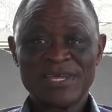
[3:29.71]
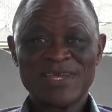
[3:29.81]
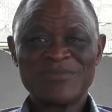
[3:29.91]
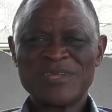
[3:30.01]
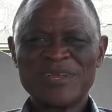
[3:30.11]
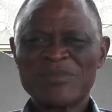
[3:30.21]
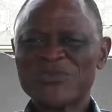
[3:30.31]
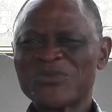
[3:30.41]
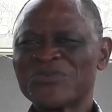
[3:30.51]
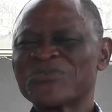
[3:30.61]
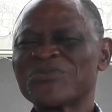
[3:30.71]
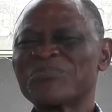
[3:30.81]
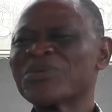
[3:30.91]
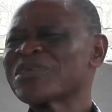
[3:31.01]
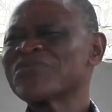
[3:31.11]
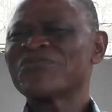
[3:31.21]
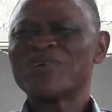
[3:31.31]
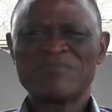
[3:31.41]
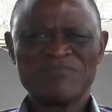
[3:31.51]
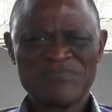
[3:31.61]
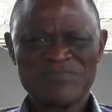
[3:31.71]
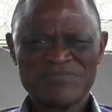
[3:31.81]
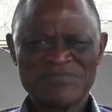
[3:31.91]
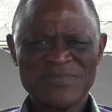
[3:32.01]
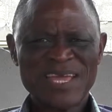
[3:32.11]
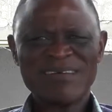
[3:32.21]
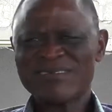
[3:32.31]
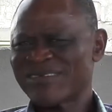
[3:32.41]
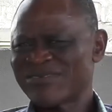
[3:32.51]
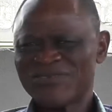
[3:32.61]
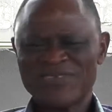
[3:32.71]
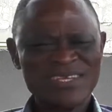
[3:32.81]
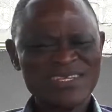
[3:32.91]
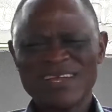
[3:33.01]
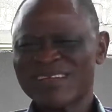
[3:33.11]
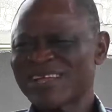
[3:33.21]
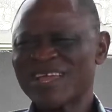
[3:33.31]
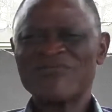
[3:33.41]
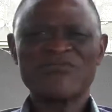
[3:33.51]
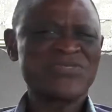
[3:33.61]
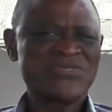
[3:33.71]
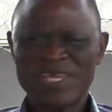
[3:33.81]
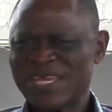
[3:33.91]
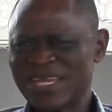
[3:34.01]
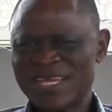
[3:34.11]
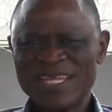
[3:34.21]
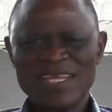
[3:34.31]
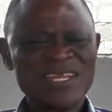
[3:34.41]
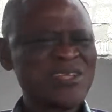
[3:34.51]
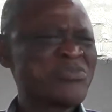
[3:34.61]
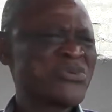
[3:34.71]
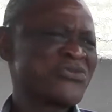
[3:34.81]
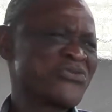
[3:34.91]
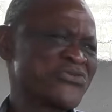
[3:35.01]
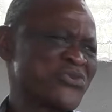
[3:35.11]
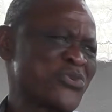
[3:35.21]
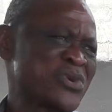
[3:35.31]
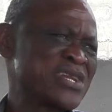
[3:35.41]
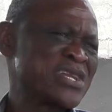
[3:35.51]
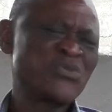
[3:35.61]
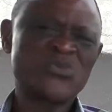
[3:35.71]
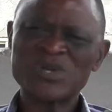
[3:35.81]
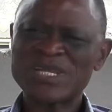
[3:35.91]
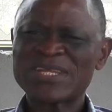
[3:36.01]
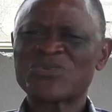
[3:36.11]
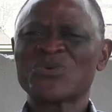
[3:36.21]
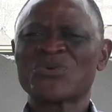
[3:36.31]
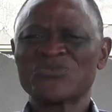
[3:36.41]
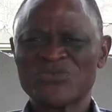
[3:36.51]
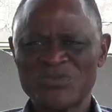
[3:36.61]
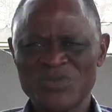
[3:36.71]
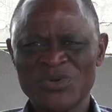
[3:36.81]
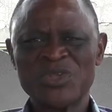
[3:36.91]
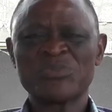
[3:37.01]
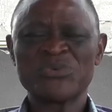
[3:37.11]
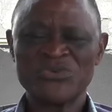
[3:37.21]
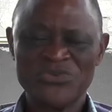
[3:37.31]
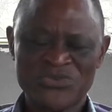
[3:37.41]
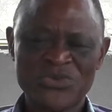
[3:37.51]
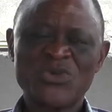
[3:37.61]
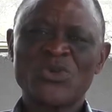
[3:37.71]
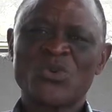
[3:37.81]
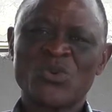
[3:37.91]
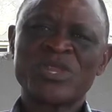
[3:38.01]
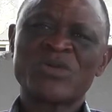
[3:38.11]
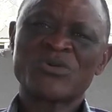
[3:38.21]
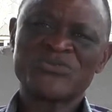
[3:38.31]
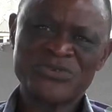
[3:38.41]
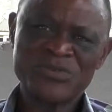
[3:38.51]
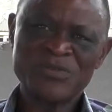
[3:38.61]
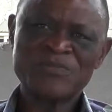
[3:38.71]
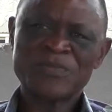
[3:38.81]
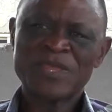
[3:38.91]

The other place was purely farm. Agric research, agric everything. They produced what they wanted to consume, or they produced what they consumed.